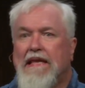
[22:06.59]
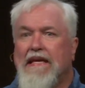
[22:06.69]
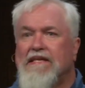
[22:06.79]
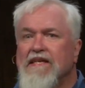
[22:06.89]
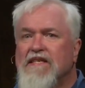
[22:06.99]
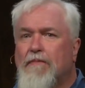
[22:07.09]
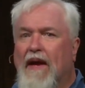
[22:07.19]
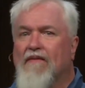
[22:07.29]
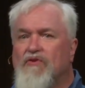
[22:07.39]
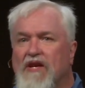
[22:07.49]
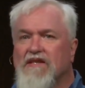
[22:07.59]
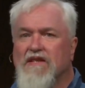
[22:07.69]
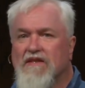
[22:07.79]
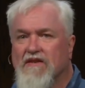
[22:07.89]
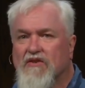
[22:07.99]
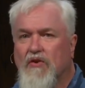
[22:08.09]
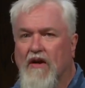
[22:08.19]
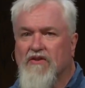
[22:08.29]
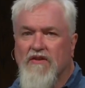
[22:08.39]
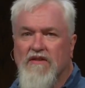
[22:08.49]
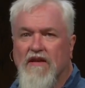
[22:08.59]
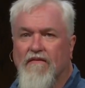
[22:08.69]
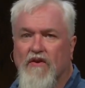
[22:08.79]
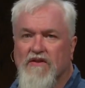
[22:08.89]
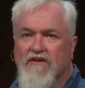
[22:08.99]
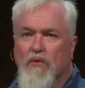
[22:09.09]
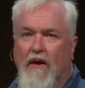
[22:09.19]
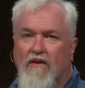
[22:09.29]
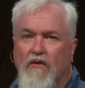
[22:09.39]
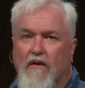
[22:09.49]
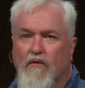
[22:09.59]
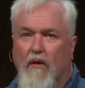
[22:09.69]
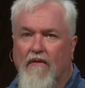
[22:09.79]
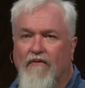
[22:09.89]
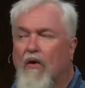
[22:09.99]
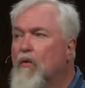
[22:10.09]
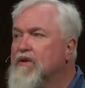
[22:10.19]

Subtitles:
This in spite of Jesus' instructions in verses 22 to 24,